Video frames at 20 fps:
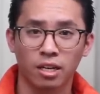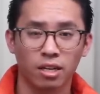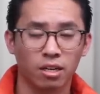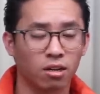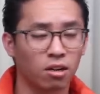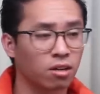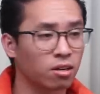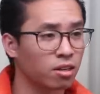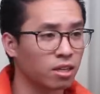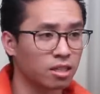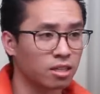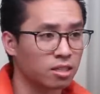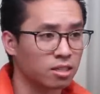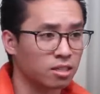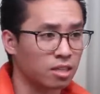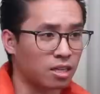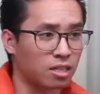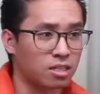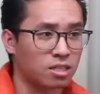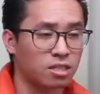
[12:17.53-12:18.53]
You're not gonna get
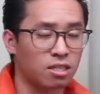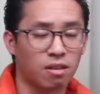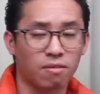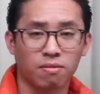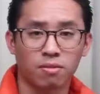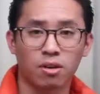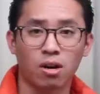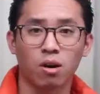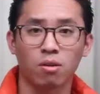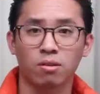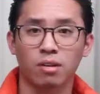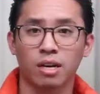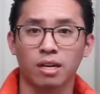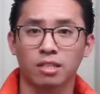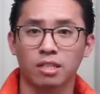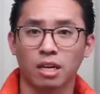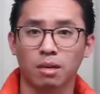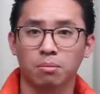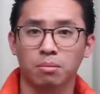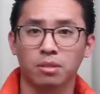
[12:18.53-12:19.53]
this like stiff cone
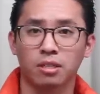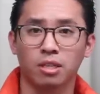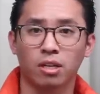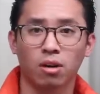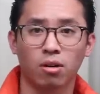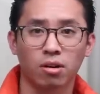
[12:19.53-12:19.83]
head type of deal.